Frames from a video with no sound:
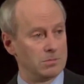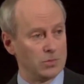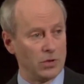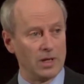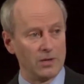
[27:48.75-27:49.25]

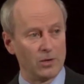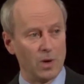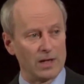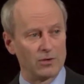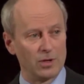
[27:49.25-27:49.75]
to these
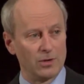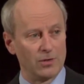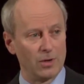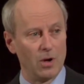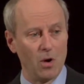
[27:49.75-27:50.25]

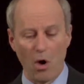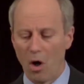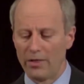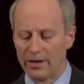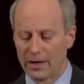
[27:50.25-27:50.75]
questions
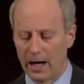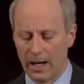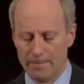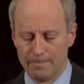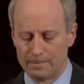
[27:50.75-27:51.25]
all the time.